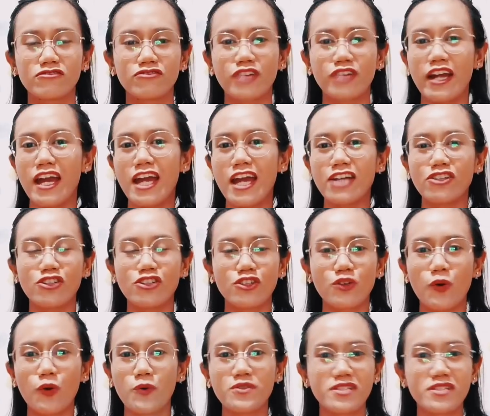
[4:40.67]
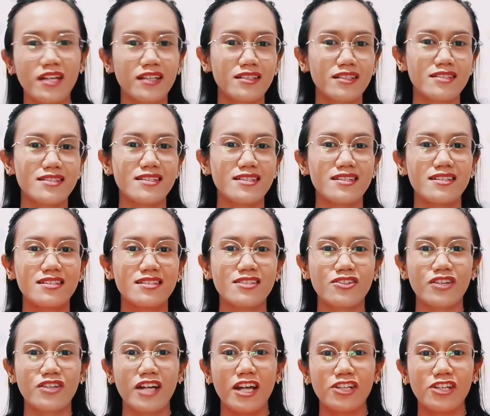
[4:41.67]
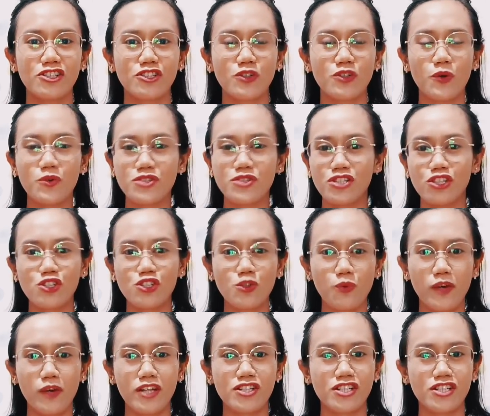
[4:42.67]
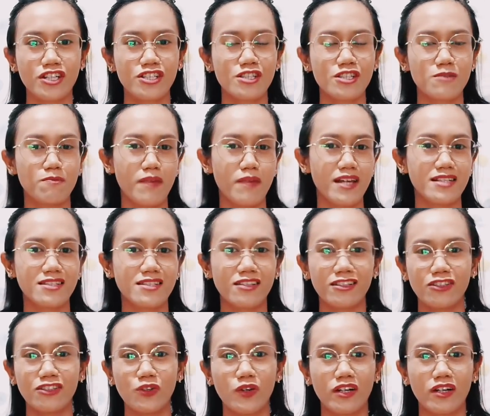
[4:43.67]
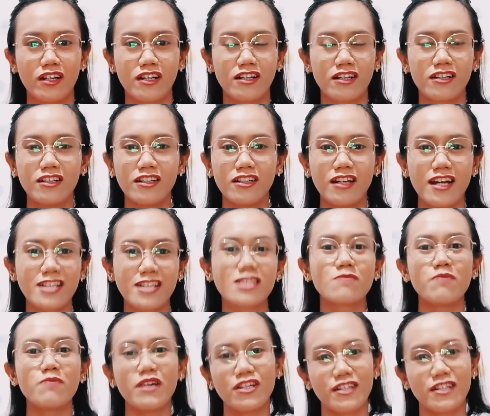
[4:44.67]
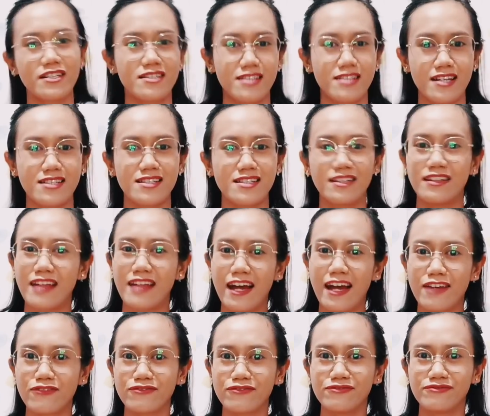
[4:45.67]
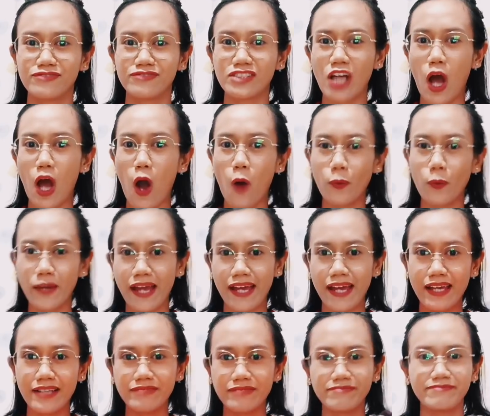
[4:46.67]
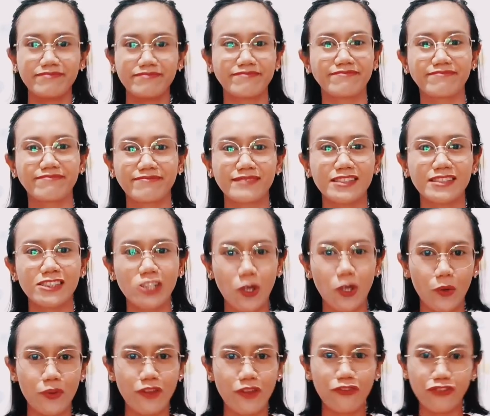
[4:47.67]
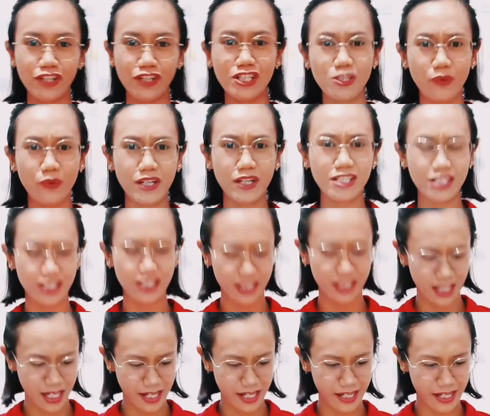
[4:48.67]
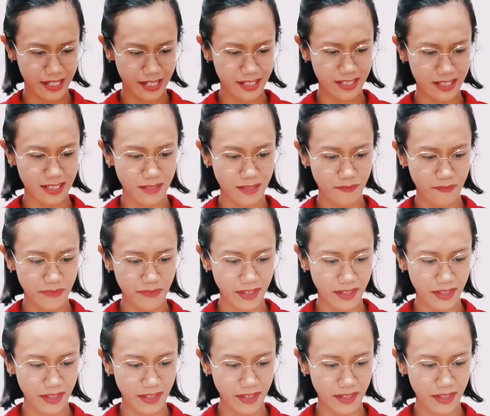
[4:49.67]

create your own sentences, create your own situations based on your experiences in life. Okay? So, the first question is